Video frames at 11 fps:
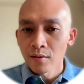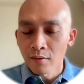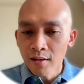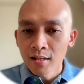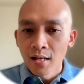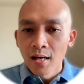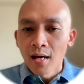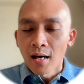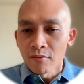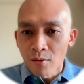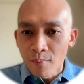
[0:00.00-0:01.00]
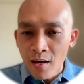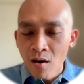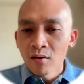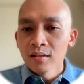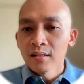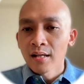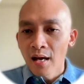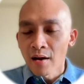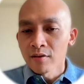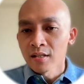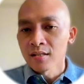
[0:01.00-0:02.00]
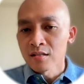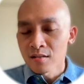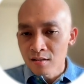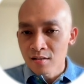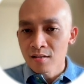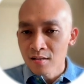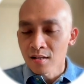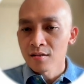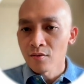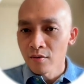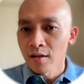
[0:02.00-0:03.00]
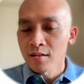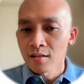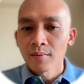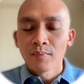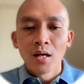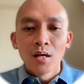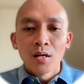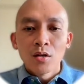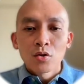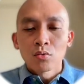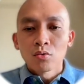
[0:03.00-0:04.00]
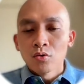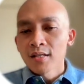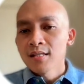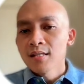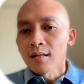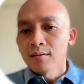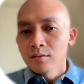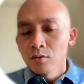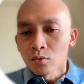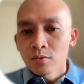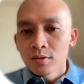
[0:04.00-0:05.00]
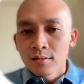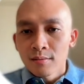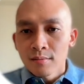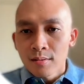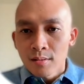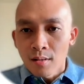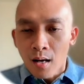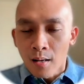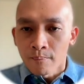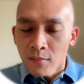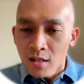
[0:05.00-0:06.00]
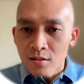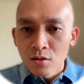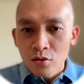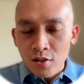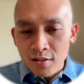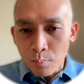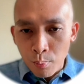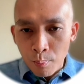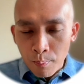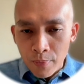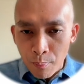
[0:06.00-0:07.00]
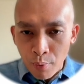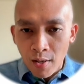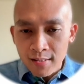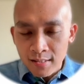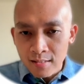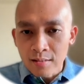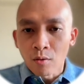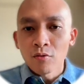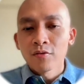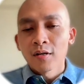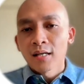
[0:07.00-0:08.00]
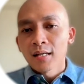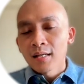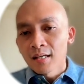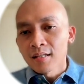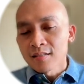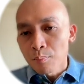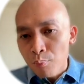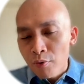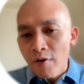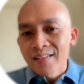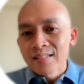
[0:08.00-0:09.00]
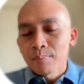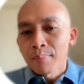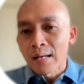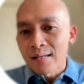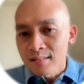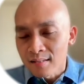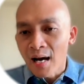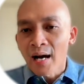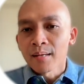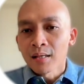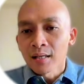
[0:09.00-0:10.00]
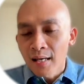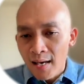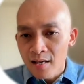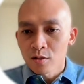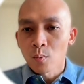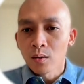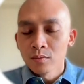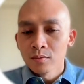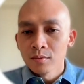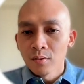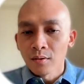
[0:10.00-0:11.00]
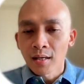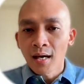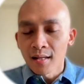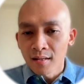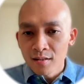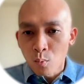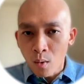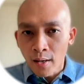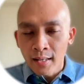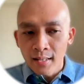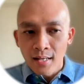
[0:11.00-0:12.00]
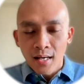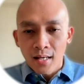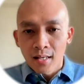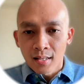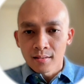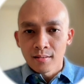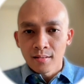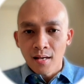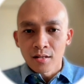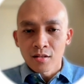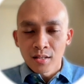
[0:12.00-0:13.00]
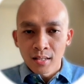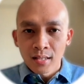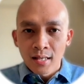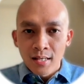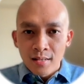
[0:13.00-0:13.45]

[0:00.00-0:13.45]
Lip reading: right? And from there on, everything just starts rising. So you can see that, it's not just the price itself, it is the price plus the timing as well, okay? And that's why it actually,